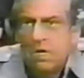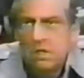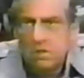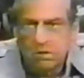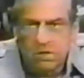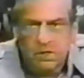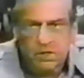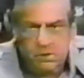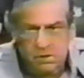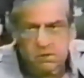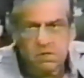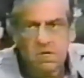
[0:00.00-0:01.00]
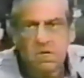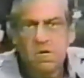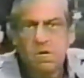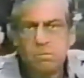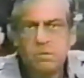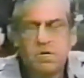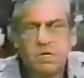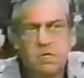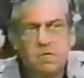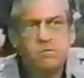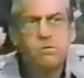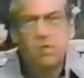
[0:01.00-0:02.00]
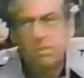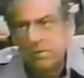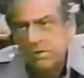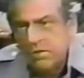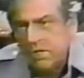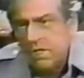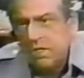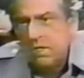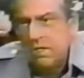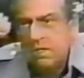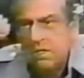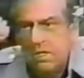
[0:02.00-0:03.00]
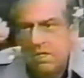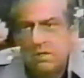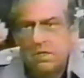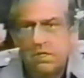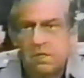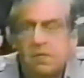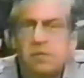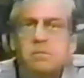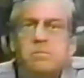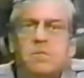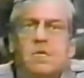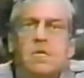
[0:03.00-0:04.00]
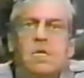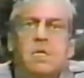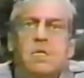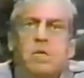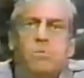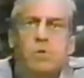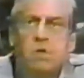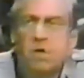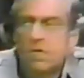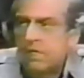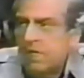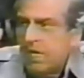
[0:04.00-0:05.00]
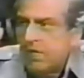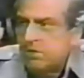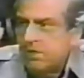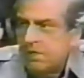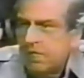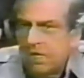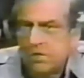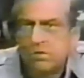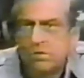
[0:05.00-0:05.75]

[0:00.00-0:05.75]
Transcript: during its period of dormancy until they reorganized it as the